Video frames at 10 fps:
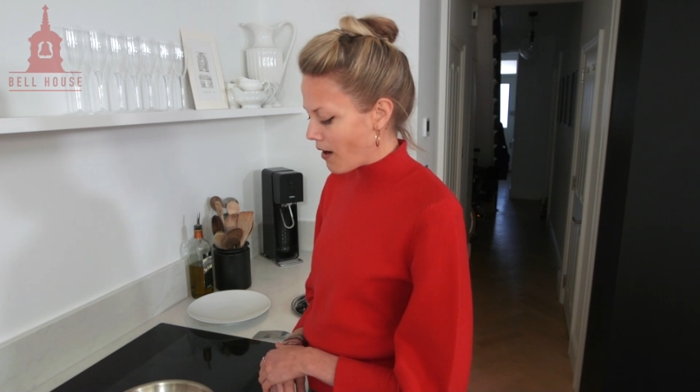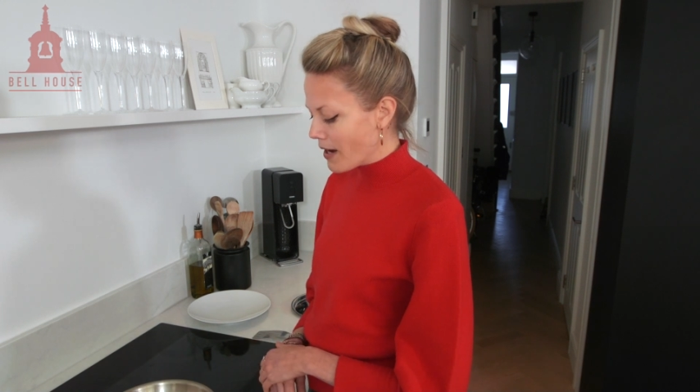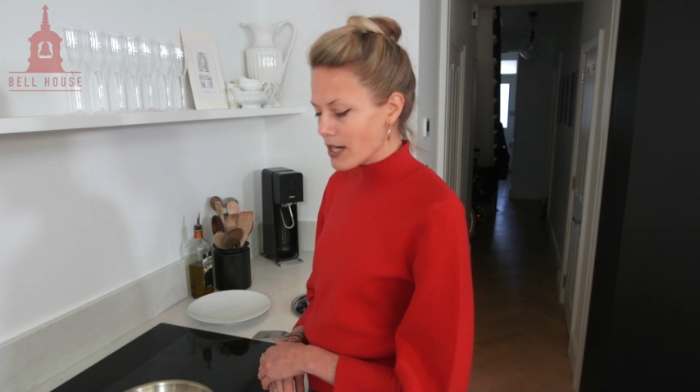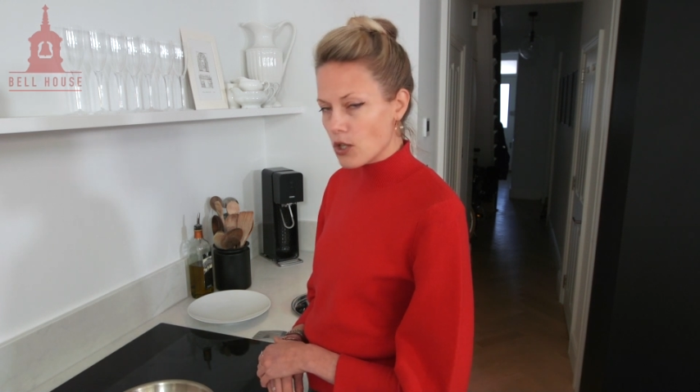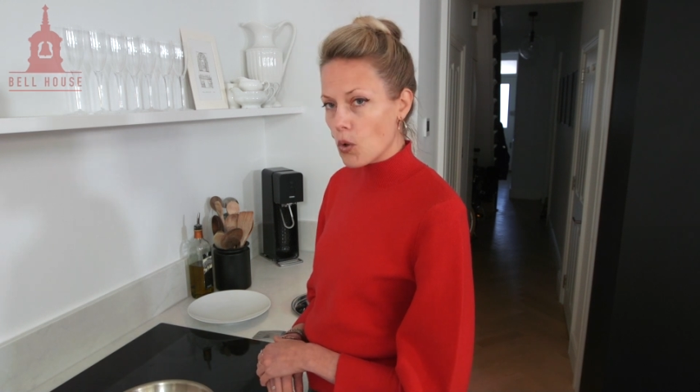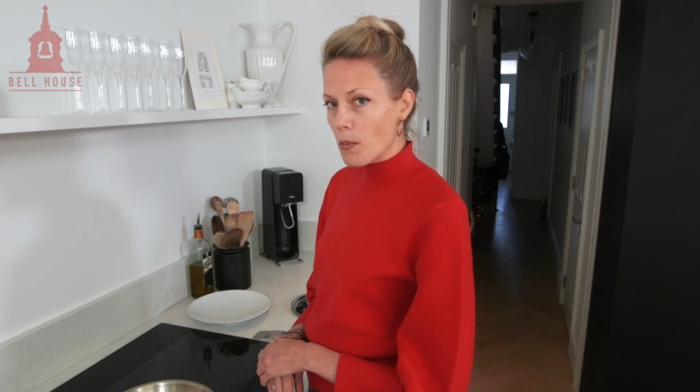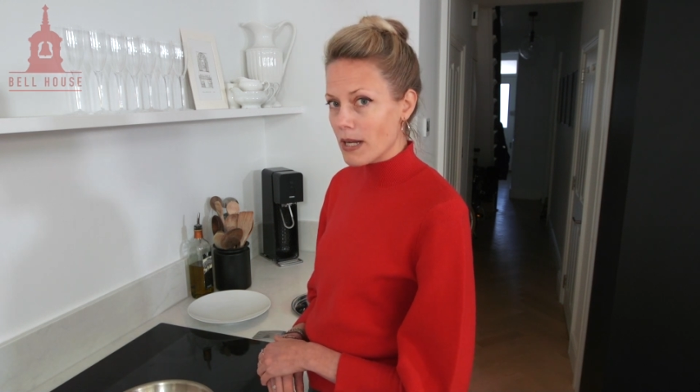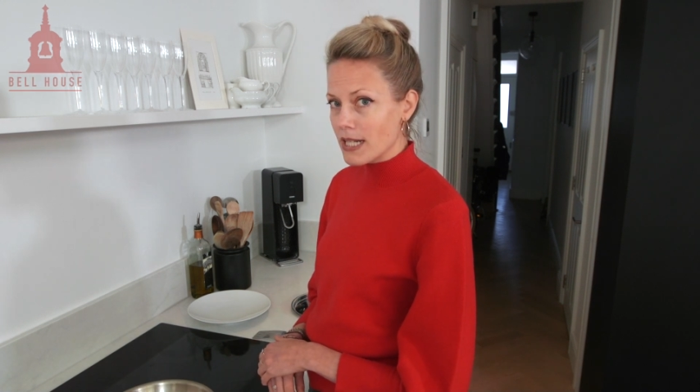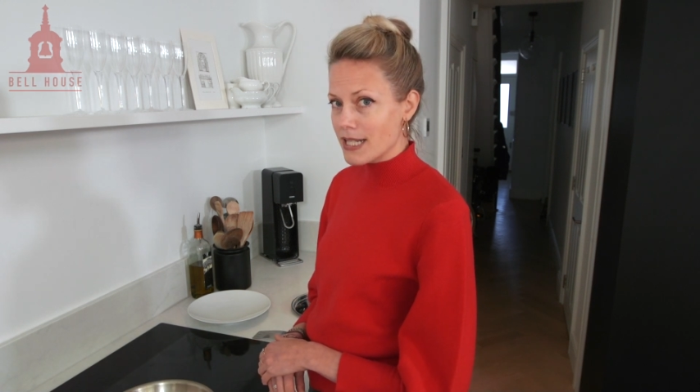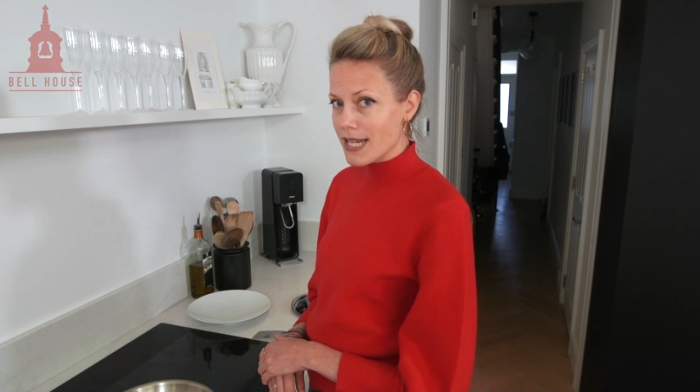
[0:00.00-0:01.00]
I
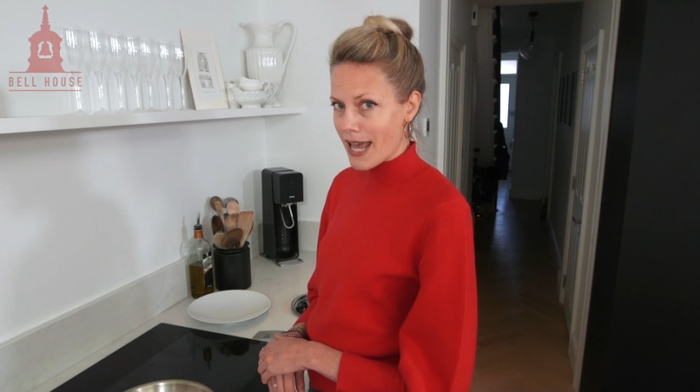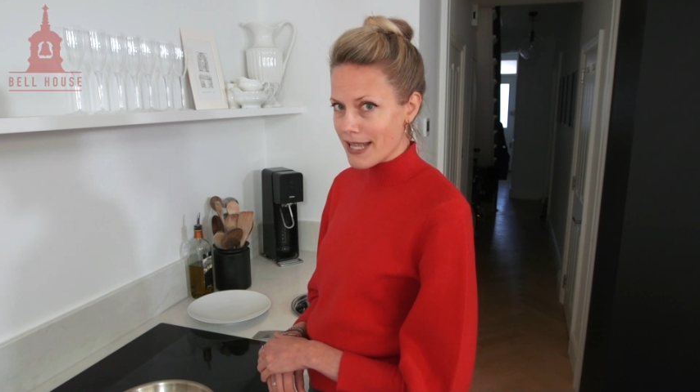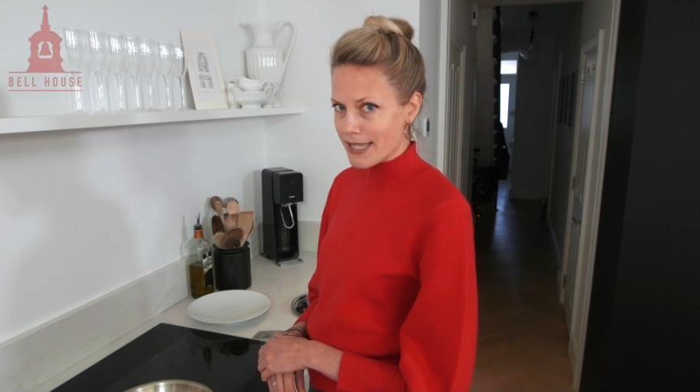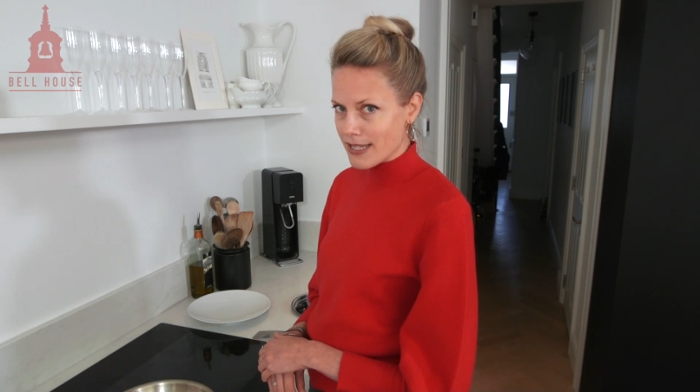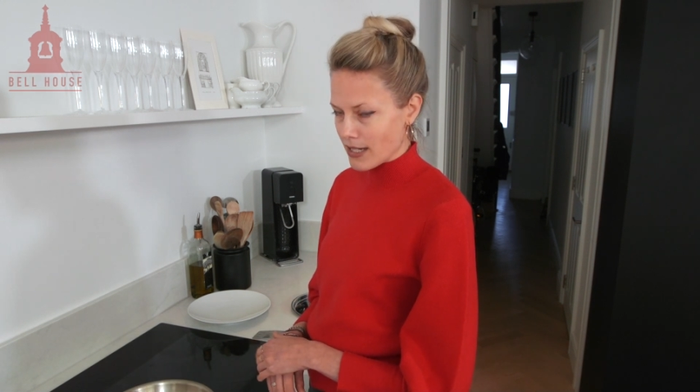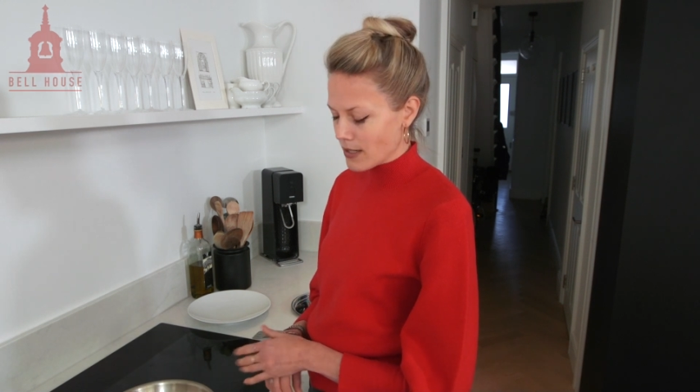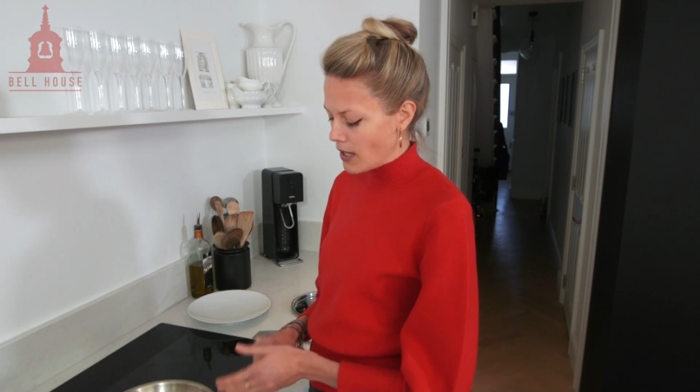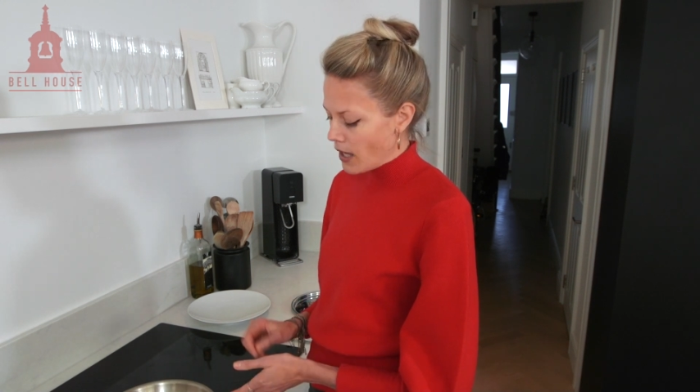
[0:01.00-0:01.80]
normally test it